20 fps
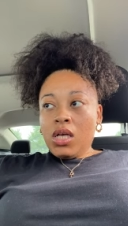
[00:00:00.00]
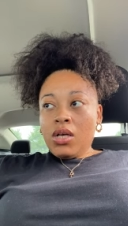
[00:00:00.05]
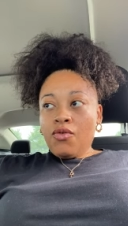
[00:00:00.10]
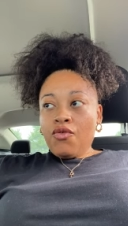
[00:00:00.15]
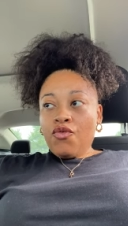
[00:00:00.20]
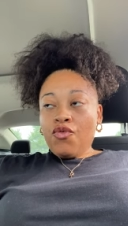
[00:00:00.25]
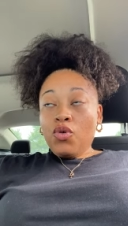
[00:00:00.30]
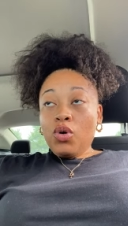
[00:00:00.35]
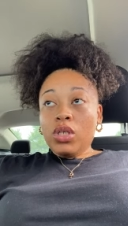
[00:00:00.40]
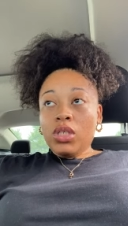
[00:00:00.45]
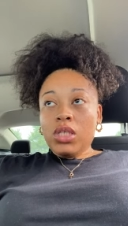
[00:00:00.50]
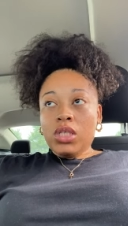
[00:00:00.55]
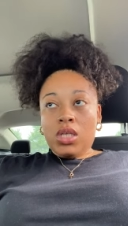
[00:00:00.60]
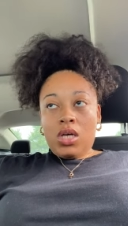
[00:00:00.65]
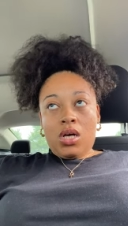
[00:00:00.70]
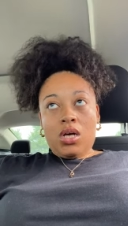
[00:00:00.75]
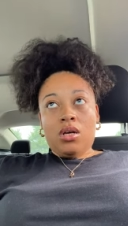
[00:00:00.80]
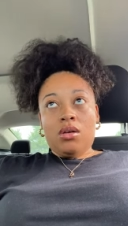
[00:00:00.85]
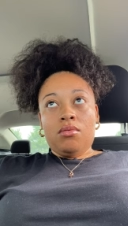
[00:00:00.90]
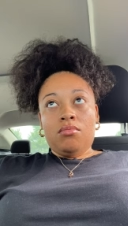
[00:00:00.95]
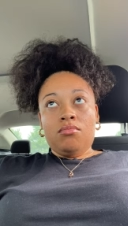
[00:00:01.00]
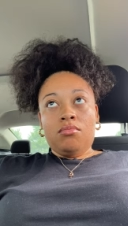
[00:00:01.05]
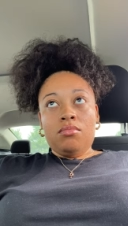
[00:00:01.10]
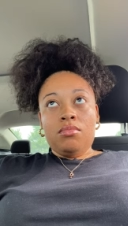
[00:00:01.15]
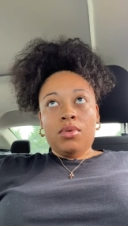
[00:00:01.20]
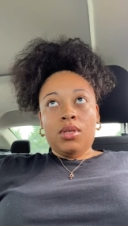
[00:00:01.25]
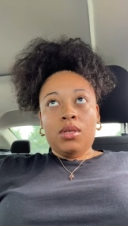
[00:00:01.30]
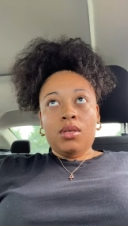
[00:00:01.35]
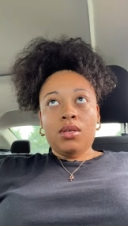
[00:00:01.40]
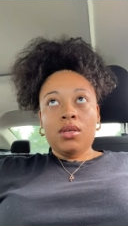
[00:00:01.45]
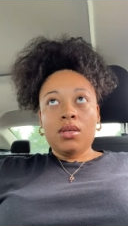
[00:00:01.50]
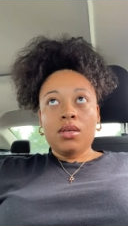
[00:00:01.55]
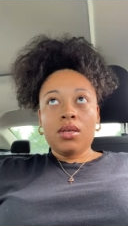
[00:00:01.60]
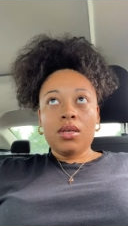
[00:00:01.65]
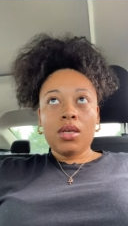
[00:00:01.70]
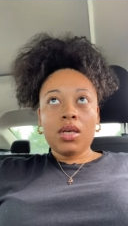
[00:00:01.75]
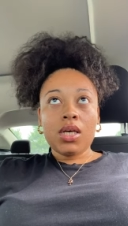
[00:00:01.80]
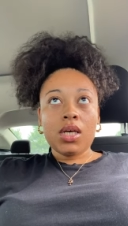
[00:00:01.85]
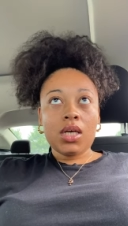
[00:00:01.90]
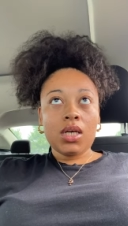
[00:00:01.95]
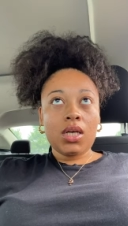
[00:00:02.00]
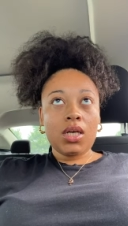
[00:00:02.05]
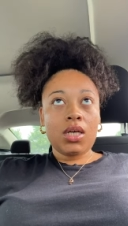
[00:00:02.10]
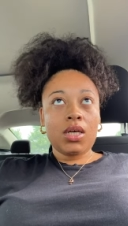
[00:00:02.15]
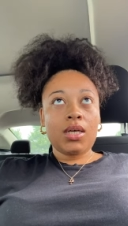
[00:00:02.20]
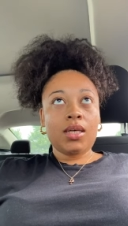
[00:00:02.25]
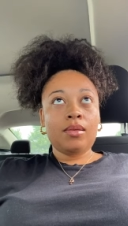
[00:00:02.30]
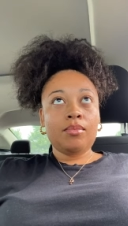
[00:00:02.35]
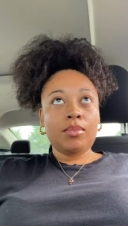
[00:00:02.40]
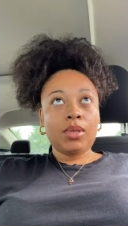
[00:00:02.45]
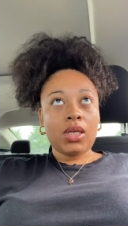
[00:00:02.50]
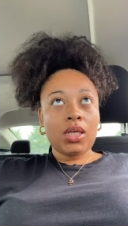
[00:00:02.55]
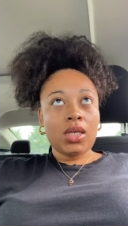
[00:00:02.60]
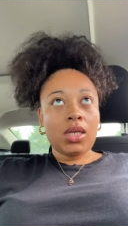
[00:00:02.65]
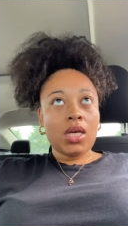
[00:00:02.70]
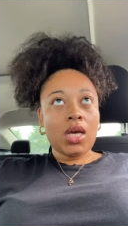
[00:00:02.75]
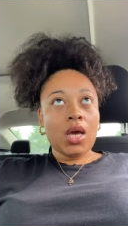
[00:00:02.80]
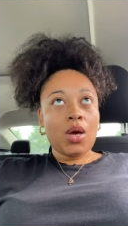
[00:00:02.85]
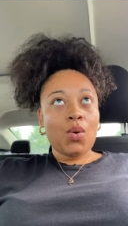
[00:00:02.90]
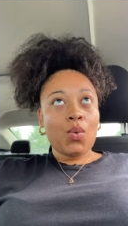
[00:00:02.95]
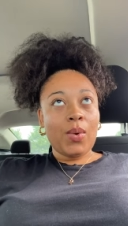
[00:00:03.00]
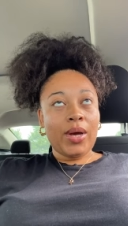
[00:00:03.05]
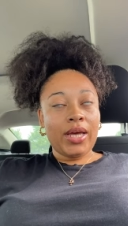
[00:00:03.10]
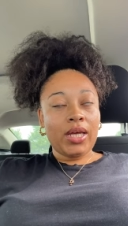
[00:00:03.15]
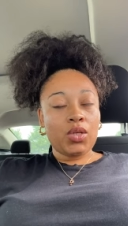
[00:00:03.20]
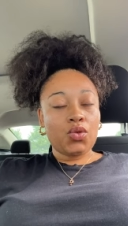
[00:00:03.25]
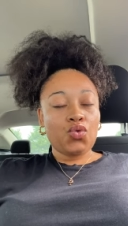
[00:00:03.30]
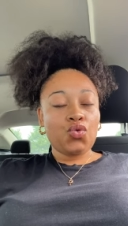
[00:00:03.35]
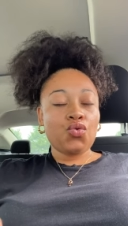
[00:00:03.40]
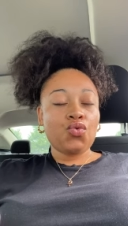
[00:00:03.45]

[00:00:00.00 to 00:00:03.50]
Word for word: for some it could be a way